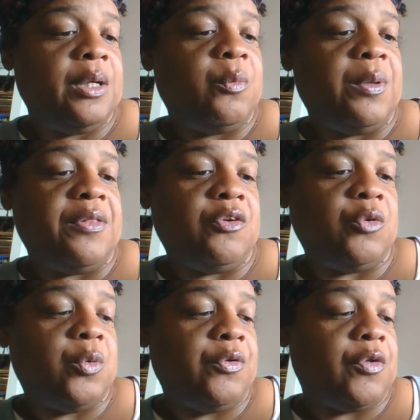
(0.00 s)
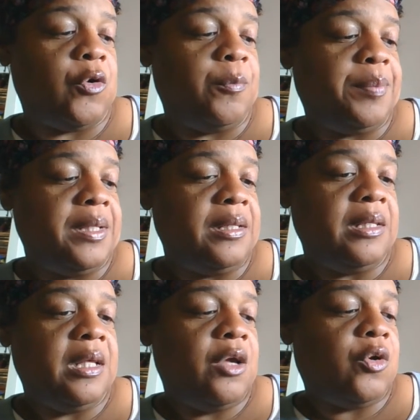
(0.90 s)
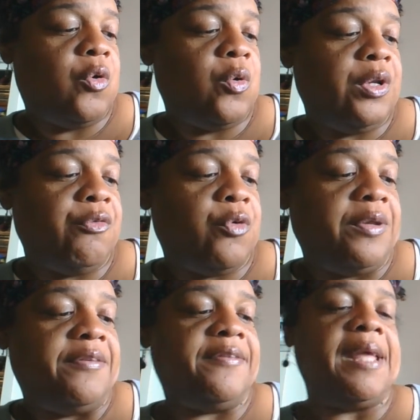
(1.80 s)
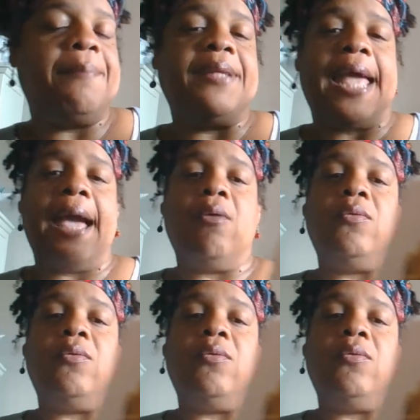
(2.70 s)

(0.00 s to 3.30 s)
When the doors opened, Corduroy stepped out